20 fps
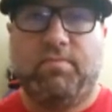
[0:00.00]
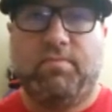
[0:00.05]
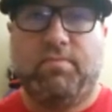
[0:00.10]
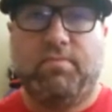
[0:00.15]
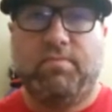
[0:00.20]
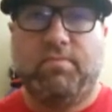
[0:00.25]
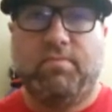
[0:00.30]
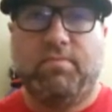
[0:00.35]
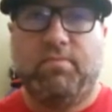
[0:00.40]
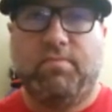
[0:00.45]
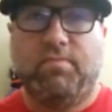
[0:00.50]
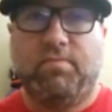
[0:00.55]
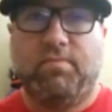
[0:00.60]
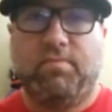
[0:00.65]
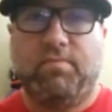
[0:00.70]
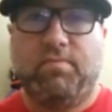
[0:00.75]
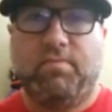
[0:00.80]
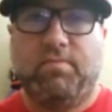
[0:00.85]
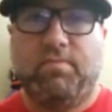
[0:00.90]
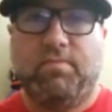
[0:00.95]

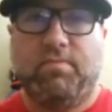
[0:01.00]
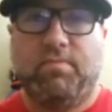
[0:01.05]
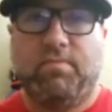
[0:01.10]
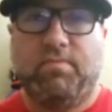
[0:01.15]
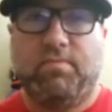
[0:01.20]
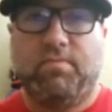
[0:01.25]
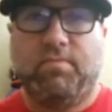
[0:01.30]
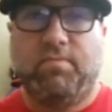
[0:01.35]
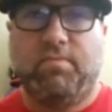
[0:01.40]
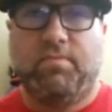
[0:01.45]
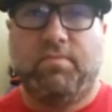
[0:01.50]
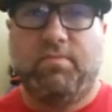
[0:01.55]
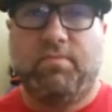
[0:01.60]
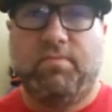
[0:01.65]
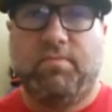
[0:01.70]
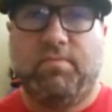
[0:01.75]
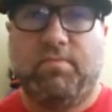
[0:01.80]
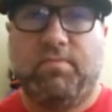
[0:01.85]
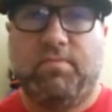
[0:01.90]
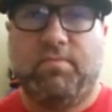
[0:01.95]

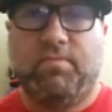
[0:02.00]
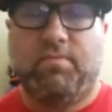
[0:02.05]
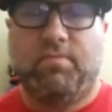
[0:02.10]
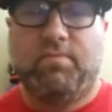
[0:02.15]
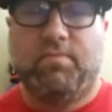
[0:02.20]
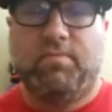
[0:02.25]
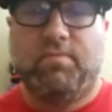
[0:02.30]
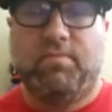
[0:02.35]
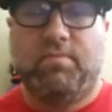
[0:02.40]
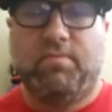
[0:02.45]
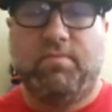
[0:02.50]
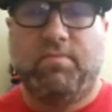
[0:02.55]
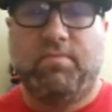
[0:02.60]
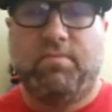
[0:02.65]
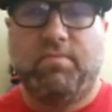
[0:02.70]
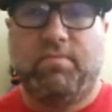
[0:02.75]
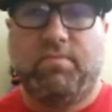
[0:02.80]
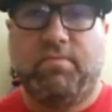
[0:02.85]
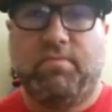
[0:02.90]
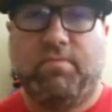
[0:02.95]

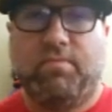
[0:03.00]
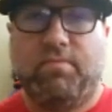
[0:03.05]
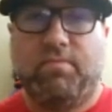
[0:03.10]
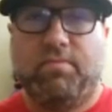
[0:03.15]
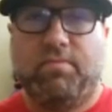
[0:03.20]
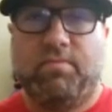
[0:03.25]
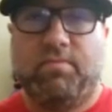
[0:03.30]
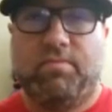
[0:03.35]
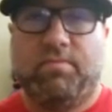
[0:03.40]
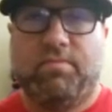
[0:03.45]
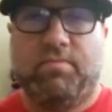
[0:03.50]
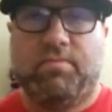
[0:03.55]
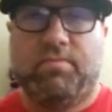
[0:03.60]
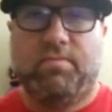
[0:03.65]
(not speaking)